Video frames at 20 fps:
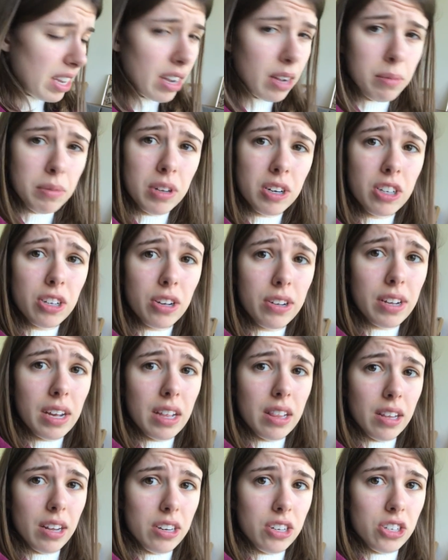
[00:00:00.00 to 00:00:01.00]
Yeah, I'm gonna go
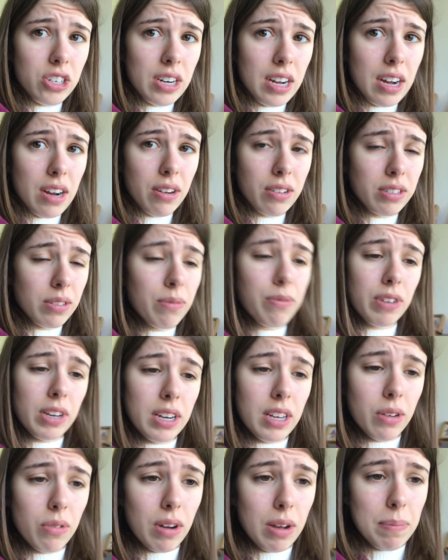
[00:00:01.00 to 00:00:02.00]
get lunch now because I'm
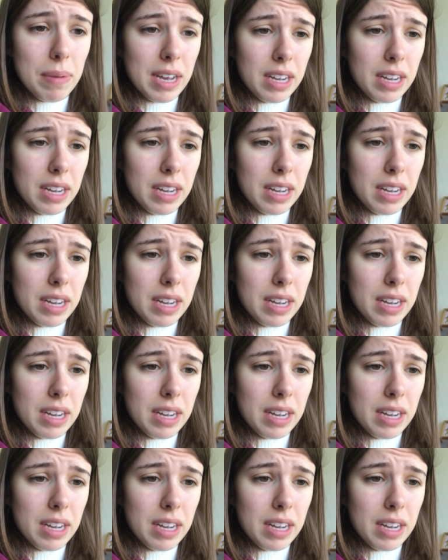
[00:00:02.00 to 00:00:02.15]
feeling quite